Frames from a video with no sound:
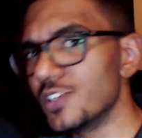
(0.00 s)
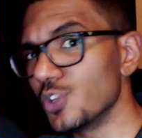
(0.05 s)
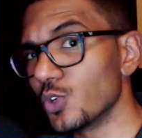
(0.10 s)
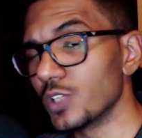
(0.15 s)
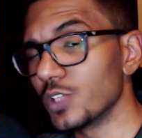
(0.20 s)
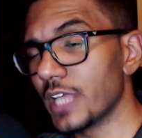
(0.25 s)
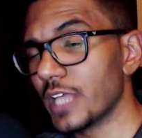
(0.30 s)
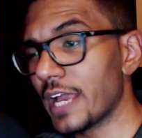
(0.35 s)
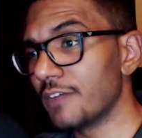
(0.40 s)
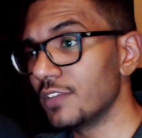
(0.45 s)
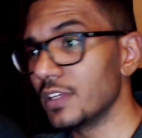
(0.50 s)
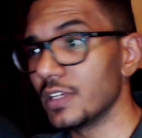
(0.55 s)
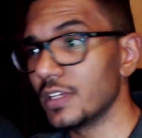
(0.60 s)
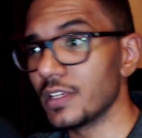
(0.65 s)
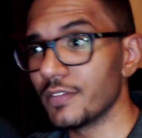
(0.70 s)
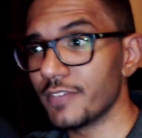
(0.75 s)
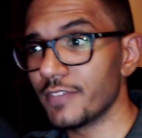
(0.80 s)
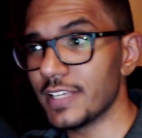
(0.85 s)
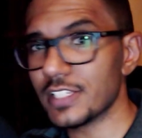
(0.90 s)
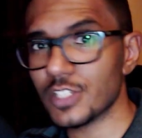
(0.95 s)
He already have
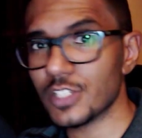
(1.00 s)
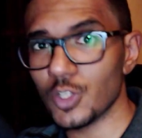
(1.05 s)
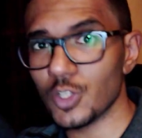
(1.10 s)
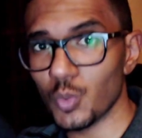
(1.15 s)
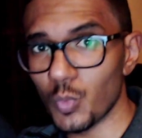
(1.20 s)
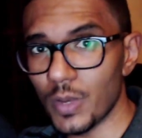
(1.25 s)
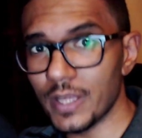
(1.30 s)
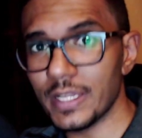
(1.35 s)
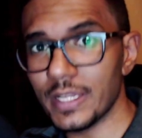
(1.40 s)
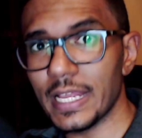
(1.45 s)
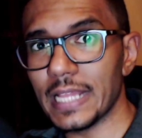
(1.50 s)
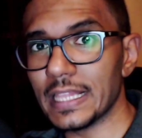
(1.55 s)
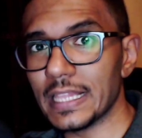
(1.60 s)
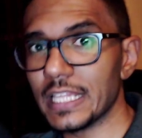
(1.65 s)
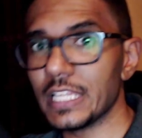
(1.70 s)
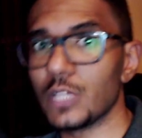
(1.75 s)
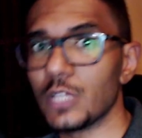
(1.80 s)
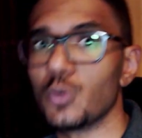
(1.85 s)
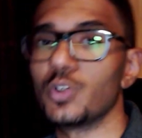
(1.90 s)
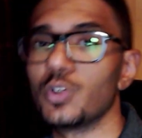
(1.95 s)
the V Skill one, and
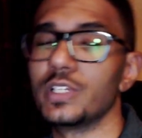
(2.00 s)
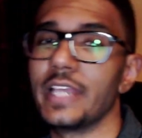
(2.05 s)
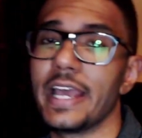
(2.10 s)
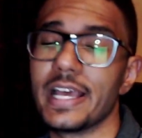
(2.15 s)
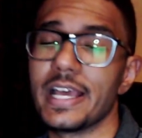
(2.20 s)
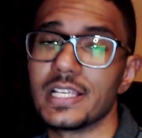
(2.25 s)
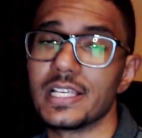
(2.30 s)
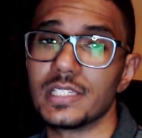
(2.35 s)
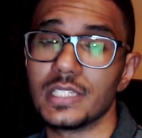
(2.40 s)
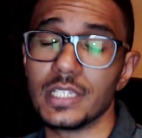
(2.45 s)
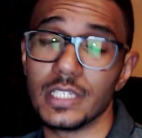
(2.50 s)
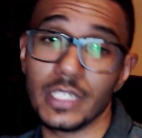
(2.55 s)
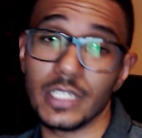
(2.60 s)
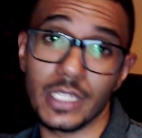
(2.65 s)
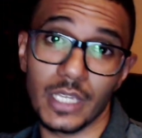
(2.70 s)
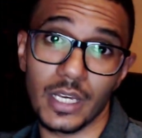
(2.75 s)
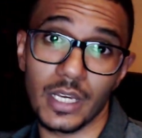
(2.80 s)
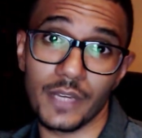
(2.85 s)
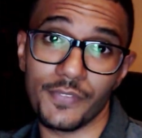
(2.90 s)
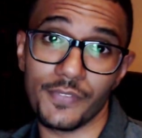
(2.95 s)
then he already has the
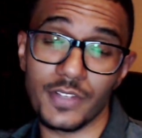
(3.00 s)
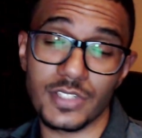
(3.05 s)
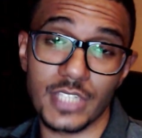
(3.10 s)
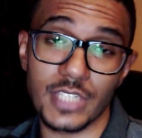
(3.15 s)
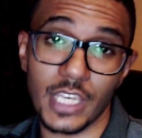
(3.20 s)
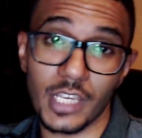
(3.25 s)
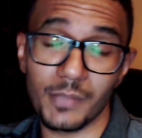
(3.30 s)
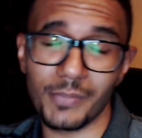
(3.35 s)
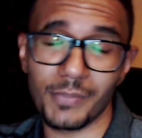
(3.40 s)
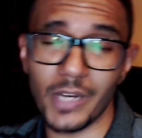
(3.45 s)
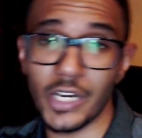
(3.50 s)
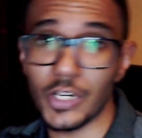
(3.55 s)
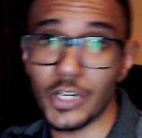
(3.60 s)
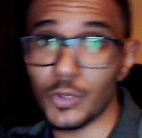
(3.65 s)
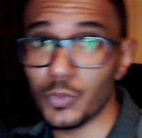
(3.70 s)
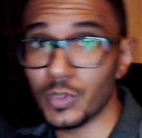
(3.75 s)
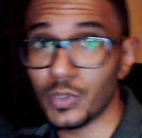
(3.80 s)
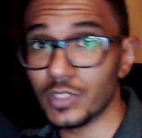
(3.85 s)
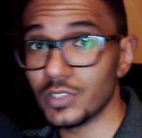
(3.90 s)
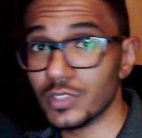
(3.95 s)
uh, the second parry,
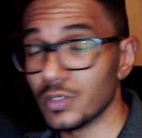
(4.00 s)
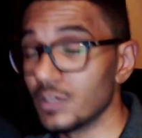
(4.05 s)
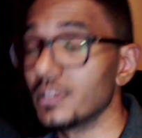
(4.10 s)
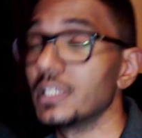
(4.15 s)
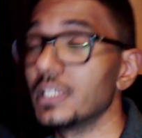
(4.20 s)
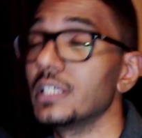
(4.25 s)
with uh,